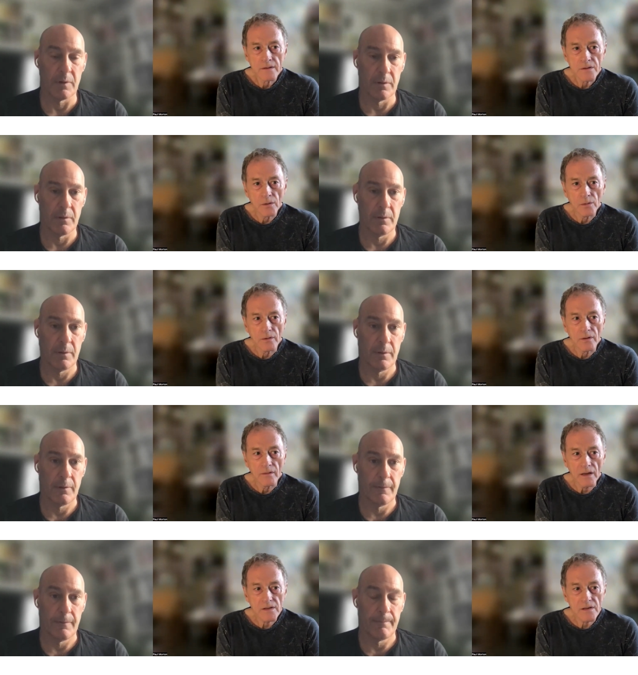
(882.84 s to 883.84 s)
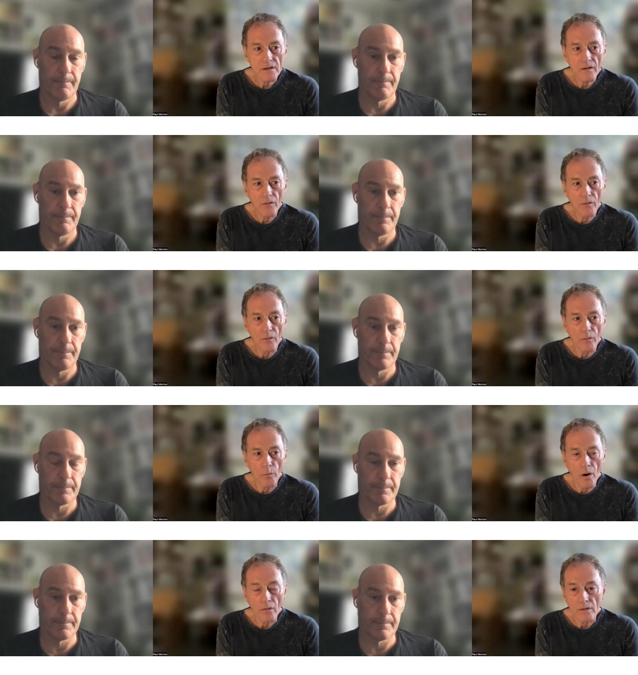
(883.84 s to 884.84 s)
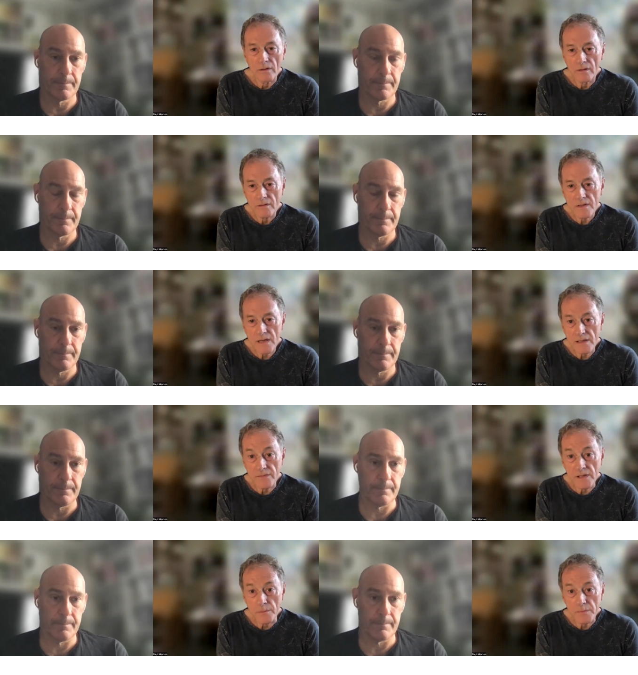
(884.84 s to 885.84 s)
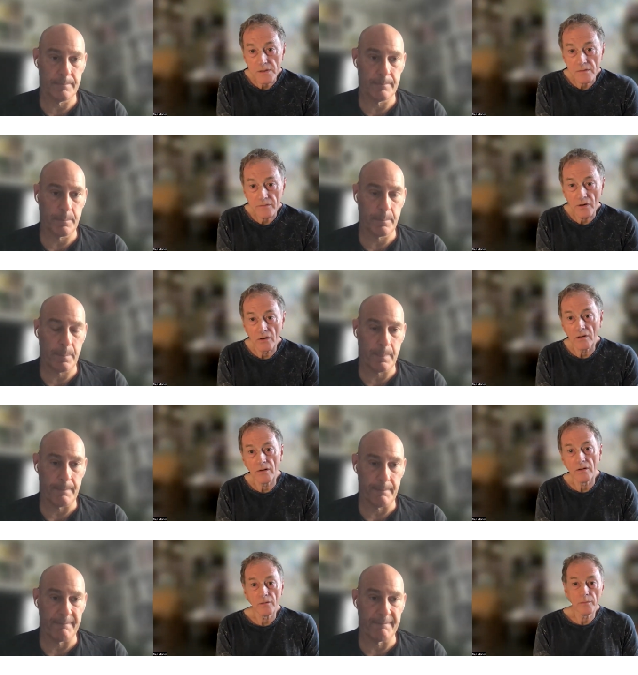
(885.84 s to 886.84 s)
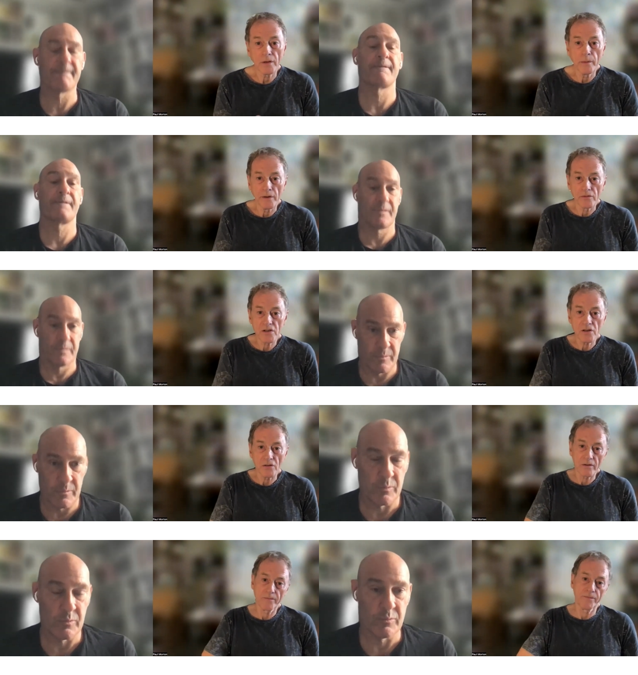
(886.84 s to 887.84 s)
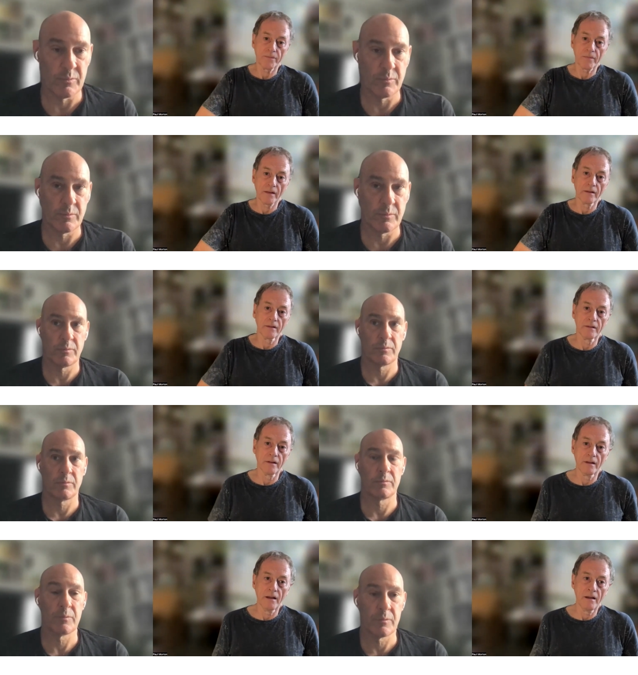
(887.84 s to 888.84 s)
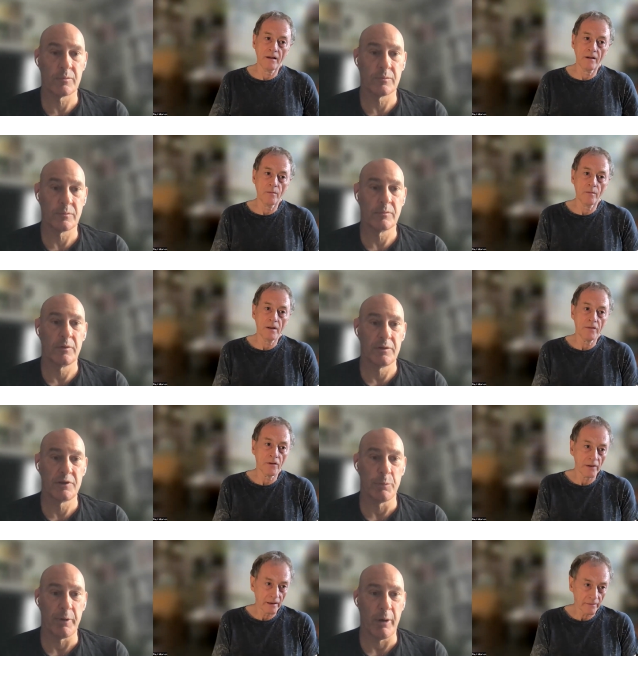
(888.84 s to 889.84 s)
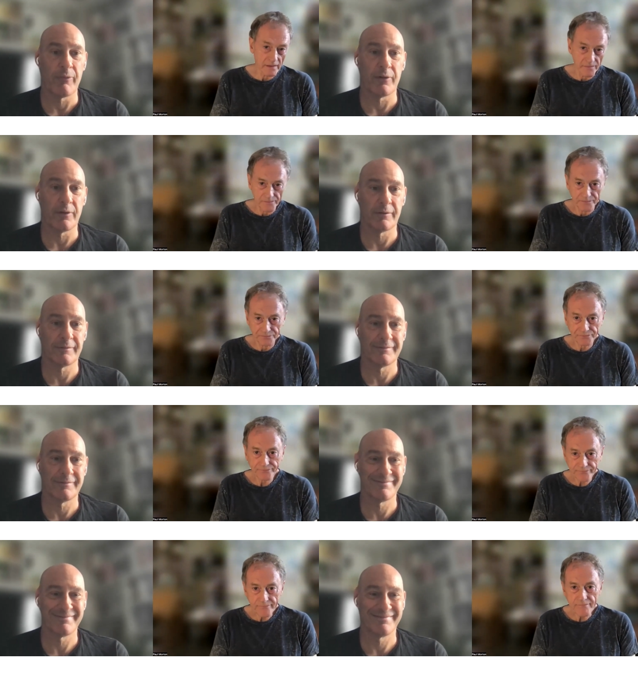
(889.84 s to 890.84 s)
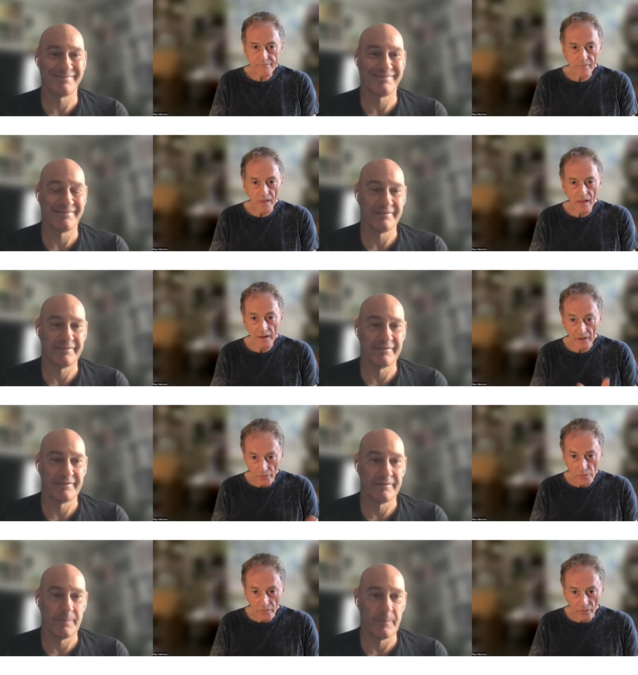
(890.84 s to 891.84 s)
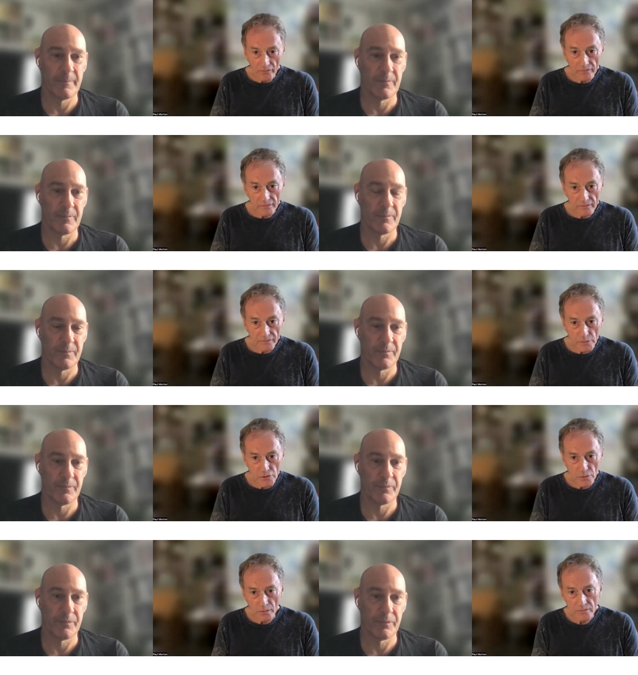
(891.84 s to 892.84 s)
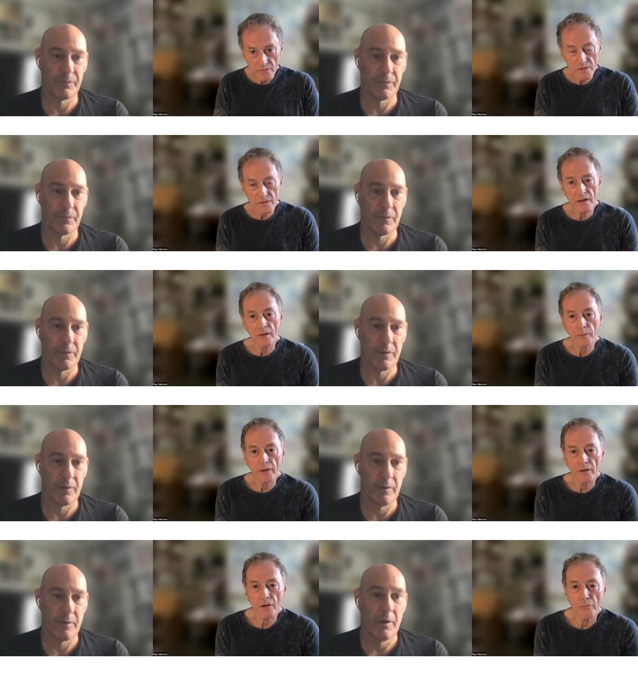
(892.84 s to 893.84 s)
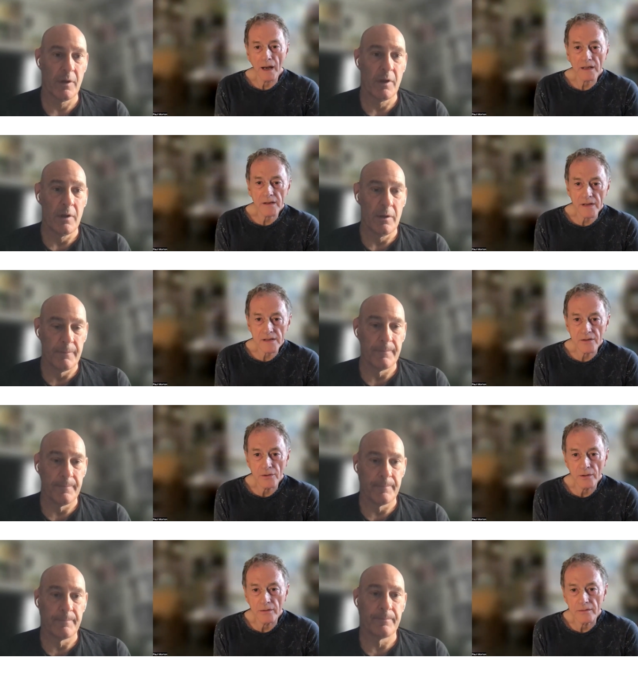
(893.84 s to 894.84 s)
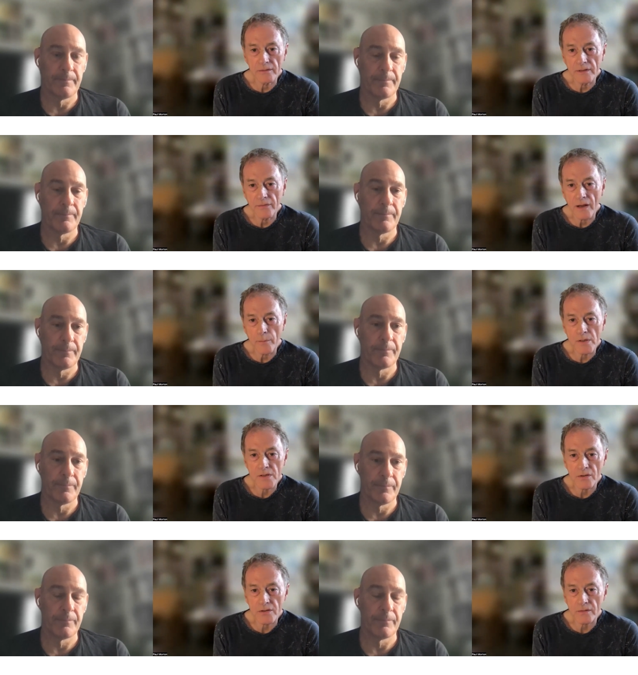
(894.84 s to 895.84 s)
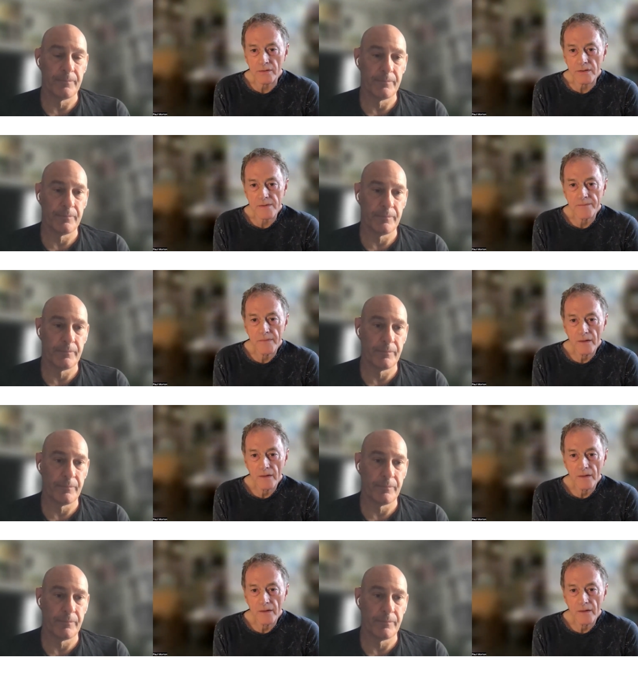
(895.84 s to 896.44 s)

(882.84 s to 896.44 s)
Speaker 1: so that's one set of tips for becoming unstuck um, super helpful and I know you've got future ones, and we're going to come back to this and do a, different episodes on this.